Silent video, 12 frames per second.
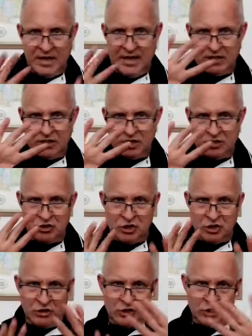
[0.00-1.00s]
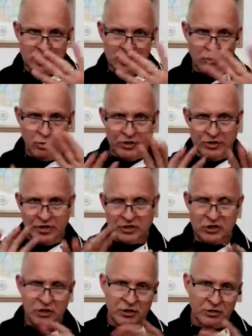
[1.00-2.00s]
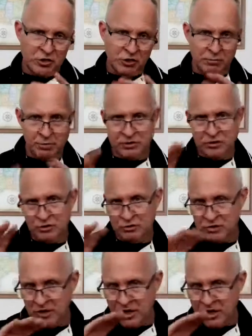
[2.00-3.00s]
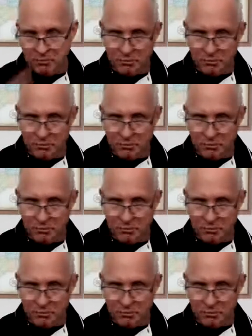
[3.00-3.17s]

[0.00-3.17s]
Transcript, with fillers: in conjunction with each other to produce